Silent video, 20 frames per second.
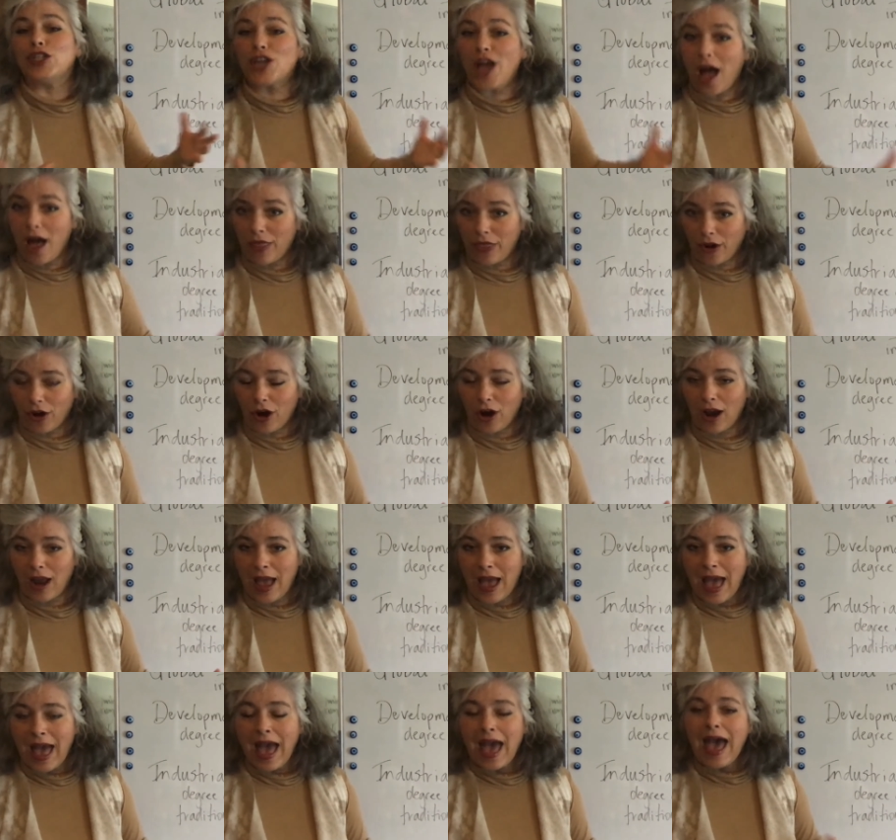other.
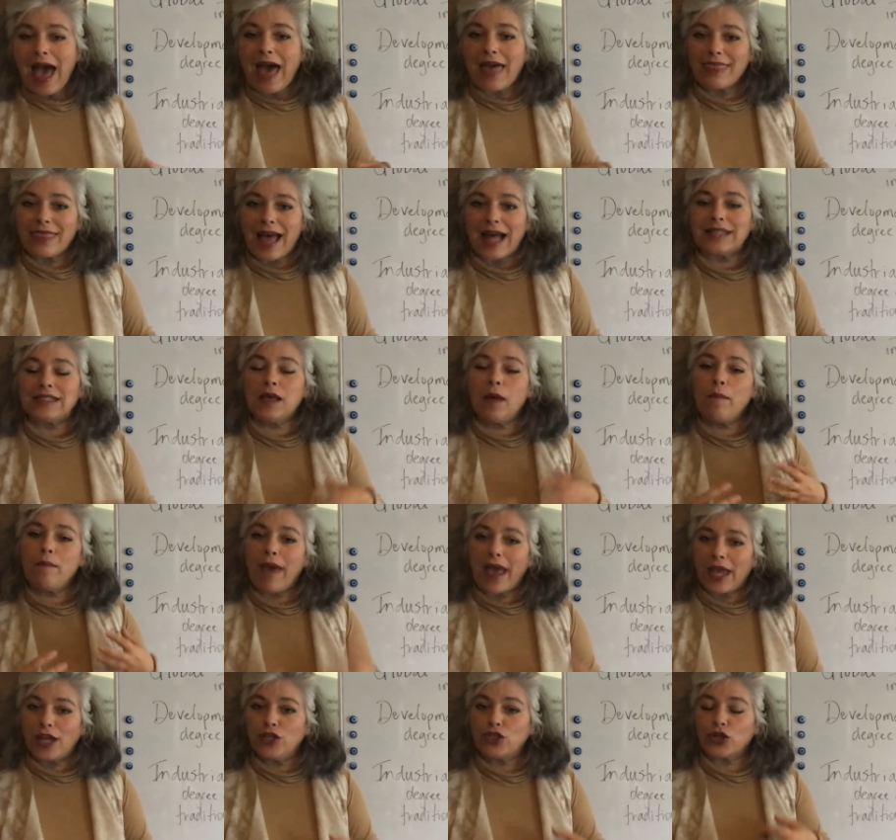And that's a
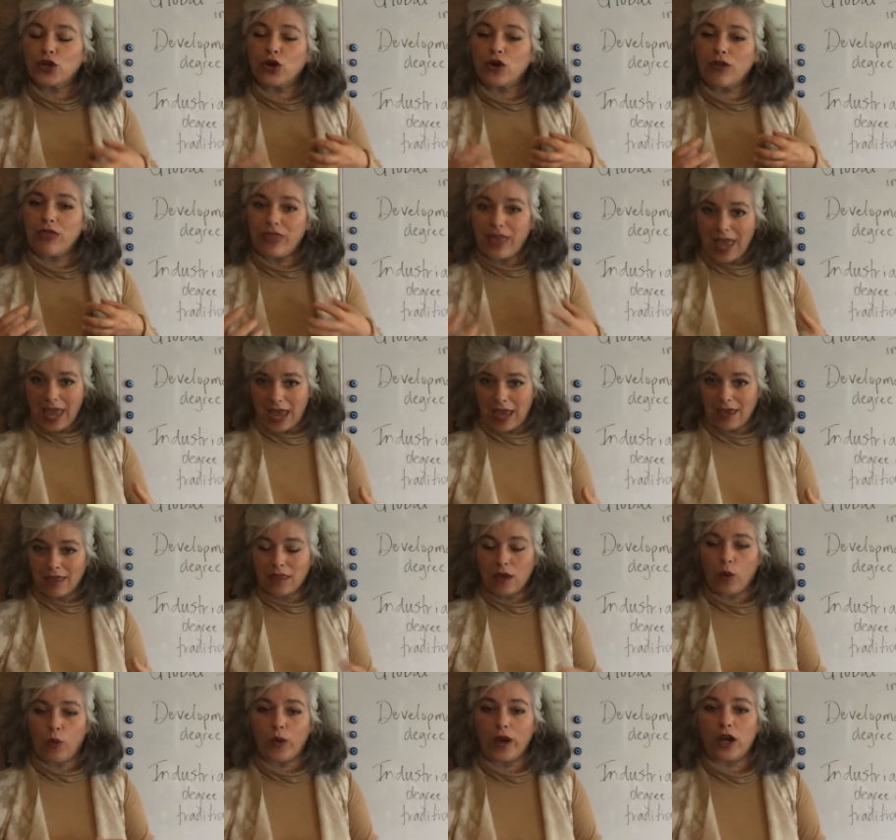major thing
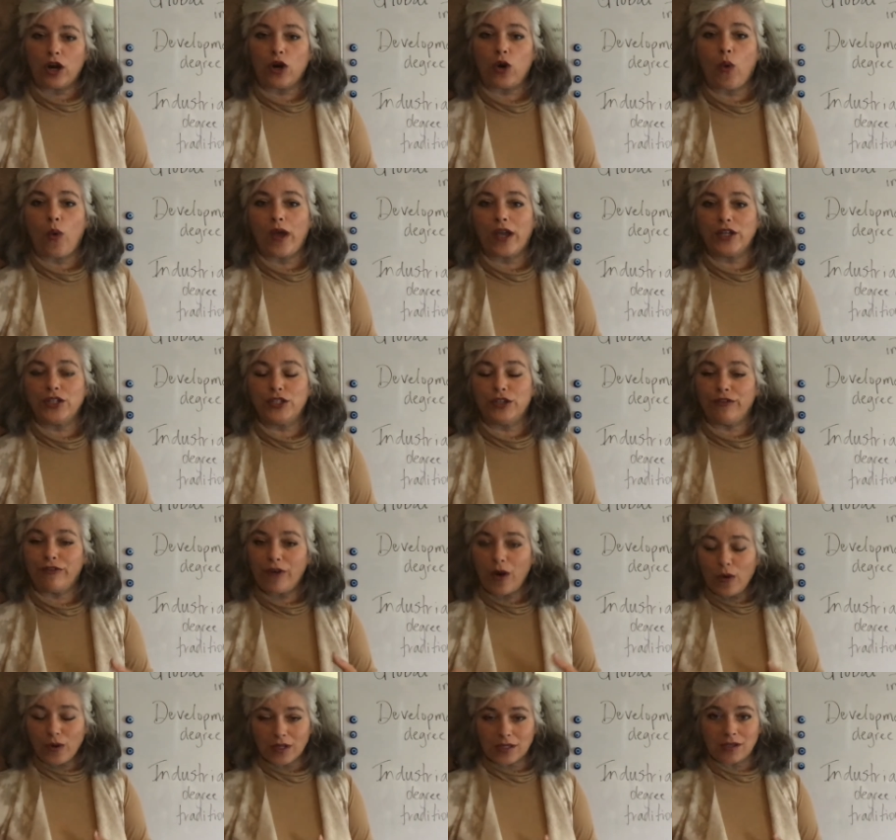that we are going to
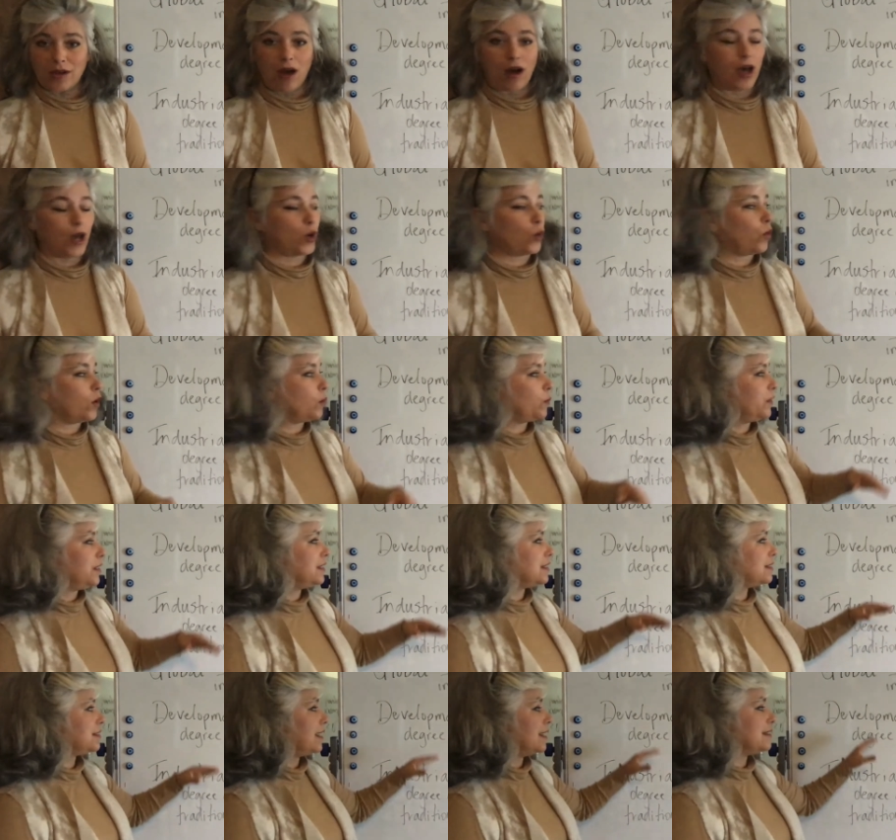focus on when we
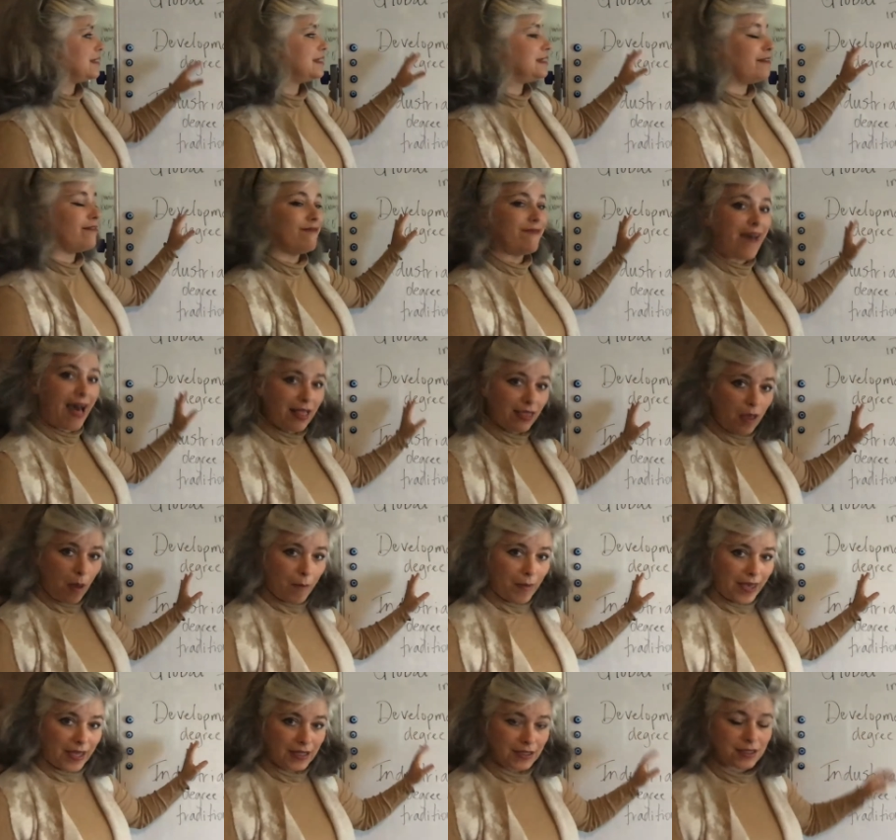discuss
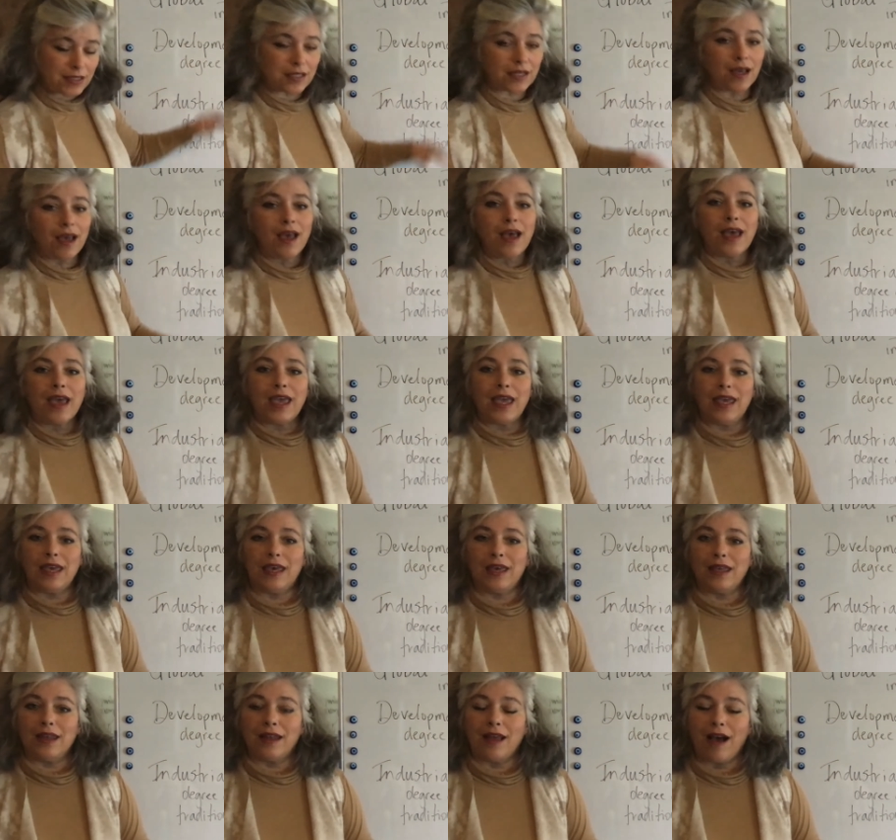development
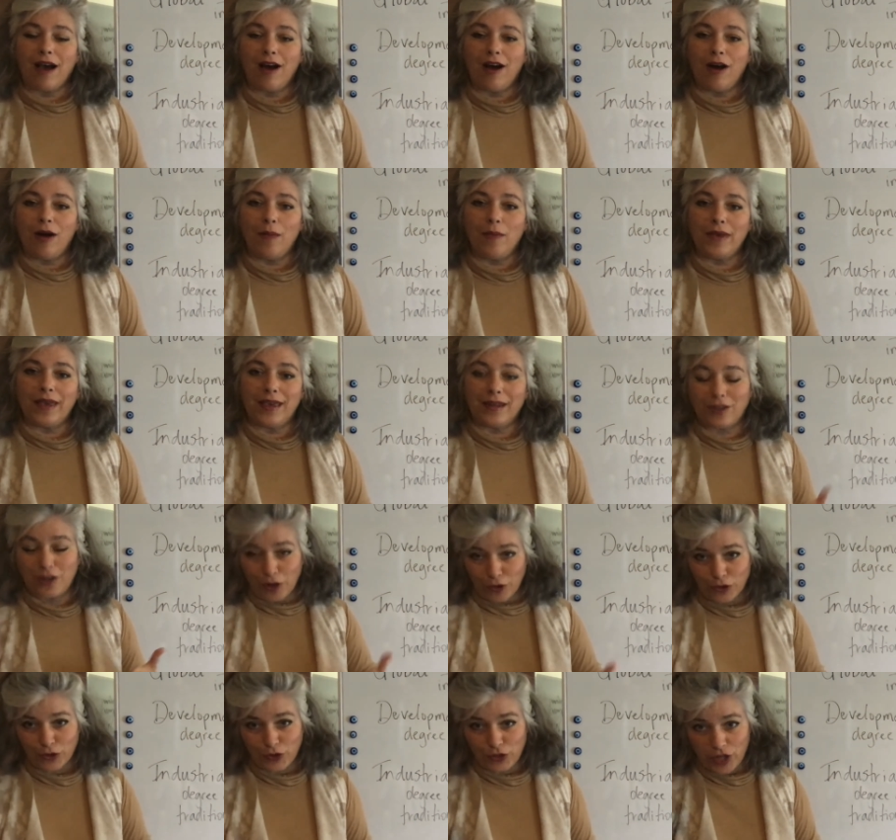in, um, in
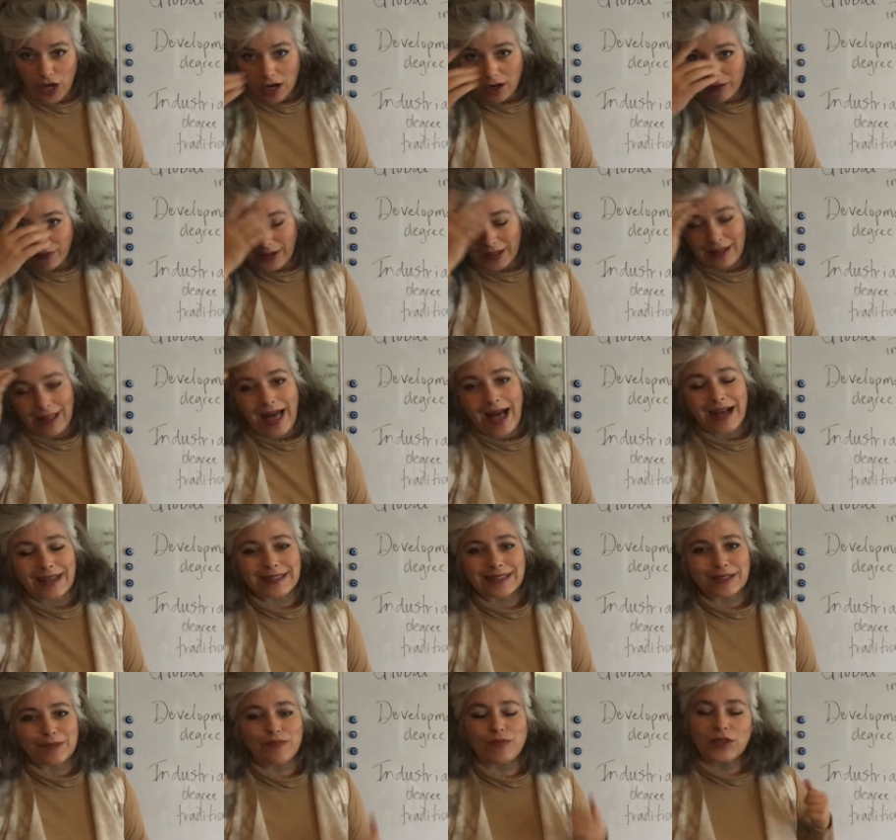cultural geography
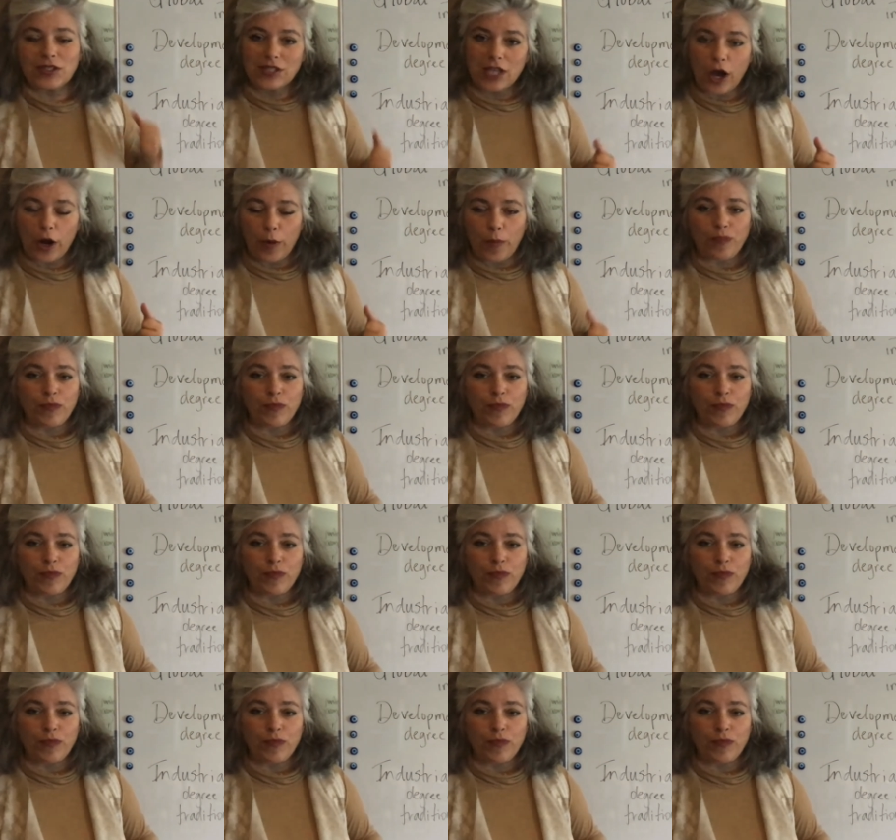class. So,